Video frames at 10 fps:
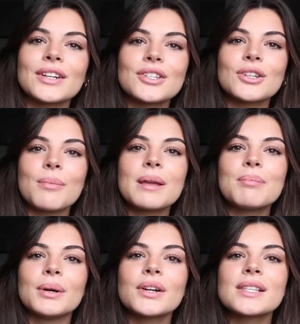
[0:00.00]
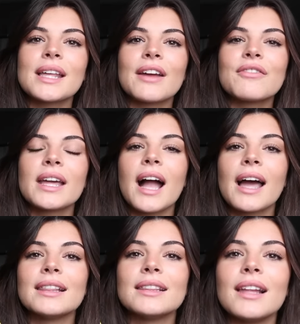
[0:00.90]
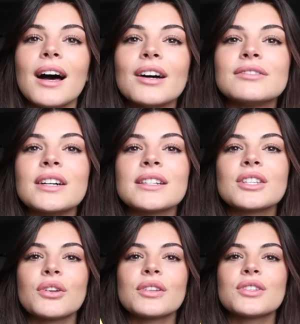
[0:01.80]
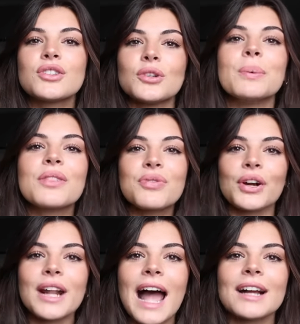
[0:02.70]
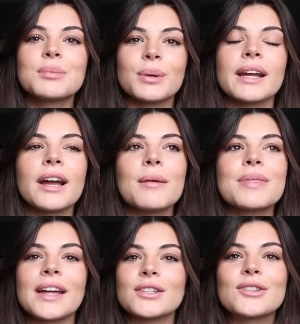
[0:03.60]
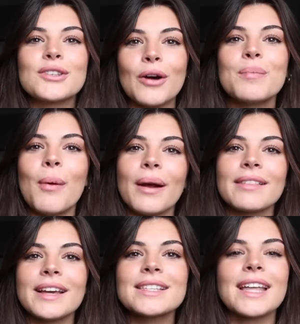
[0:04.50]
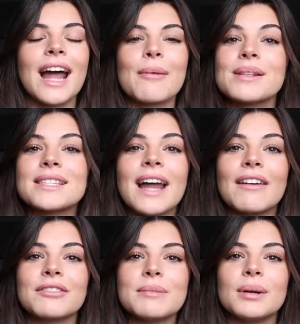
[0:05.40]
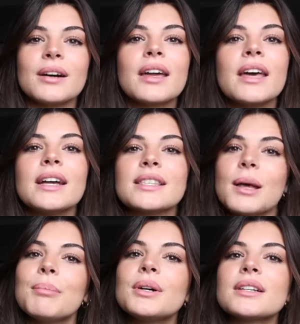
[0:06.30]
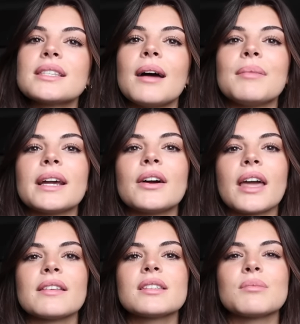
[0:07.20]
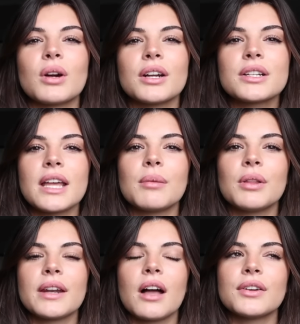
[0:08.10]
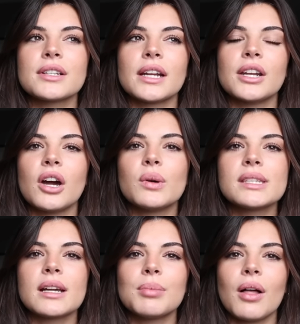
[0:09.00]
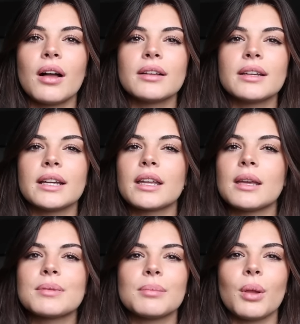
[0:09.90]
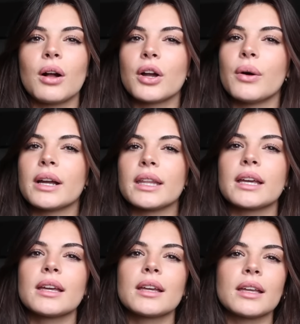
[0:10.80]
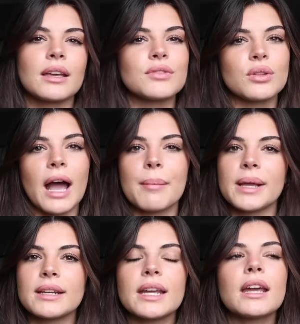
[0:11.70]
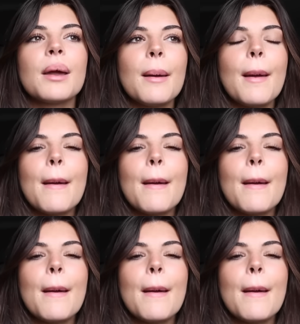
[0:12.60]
there's so many books that I feel like I love until the stupid third act breakup that is so pointless that happens in every book. Some books I'm like, okay, this is more understandable than others and I know it's like a plot, it keeps the plot going and like gives you the happy ending.